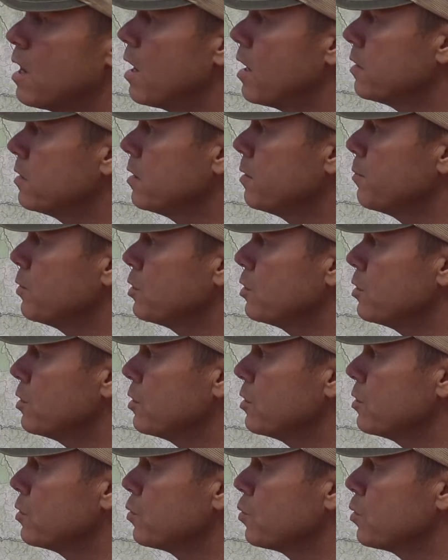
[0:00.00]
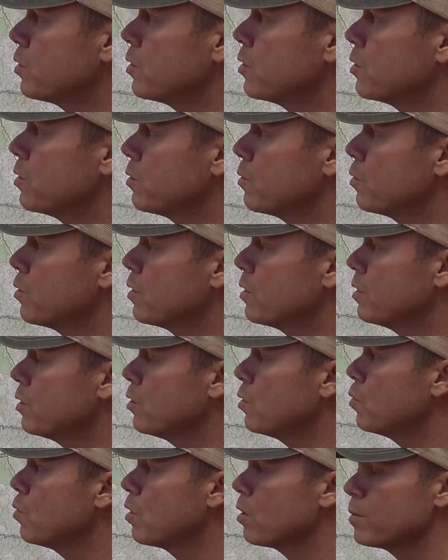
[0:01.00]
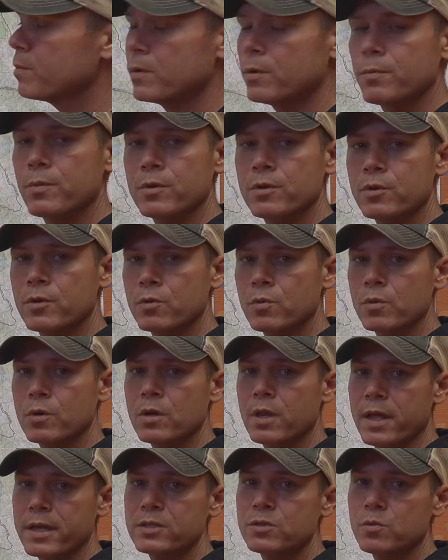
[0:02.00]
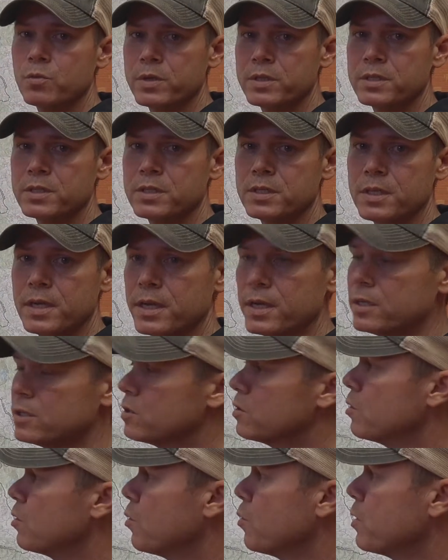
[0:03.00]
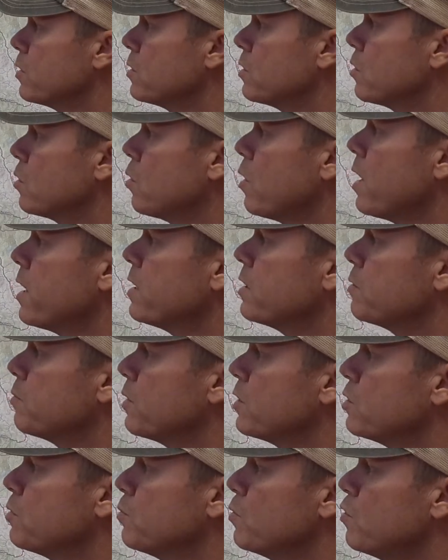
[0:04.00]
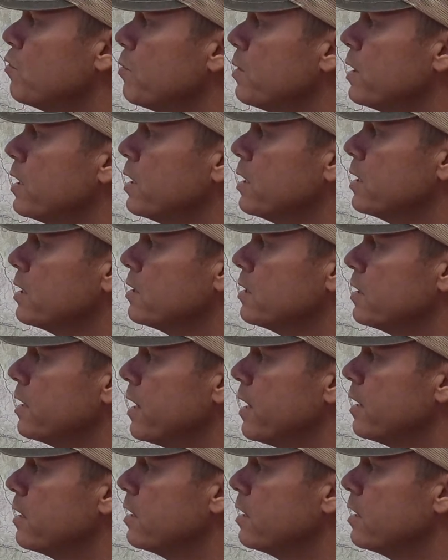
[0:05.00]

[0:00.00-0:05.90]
Temperatures were a little warmer, but there were less winds today, so there wasn't quite as much movement in it today.